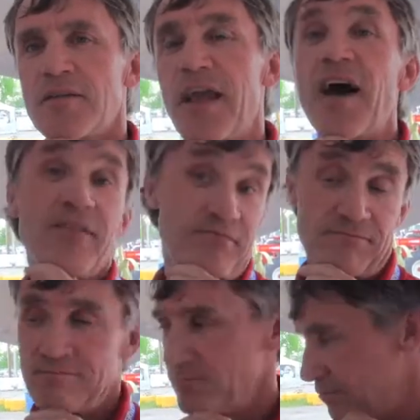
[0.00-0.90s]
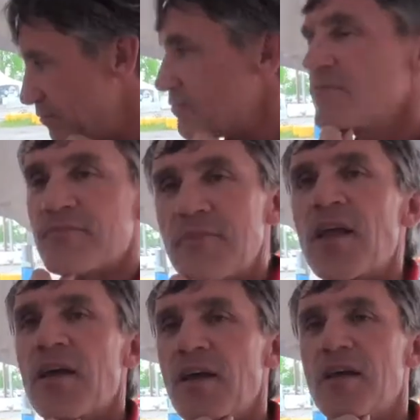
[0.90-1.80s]
Right? Yeah. We see corn by
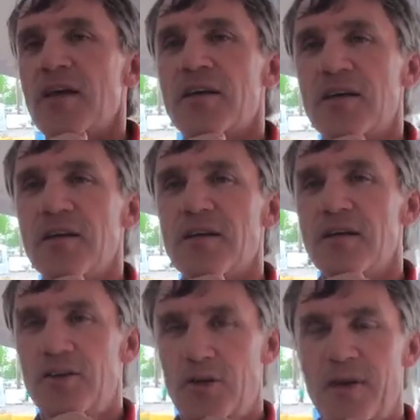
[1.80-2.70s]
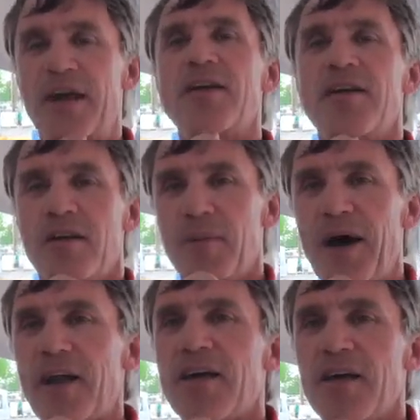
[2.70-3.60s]
plants per acre. You bet. You
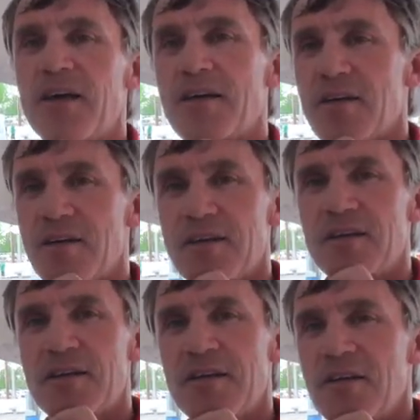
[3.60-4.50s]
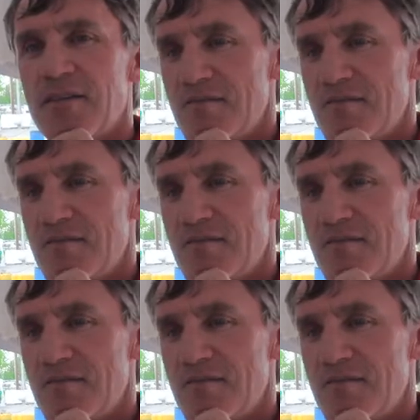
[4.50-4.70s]
bet. Why, why not with cereals?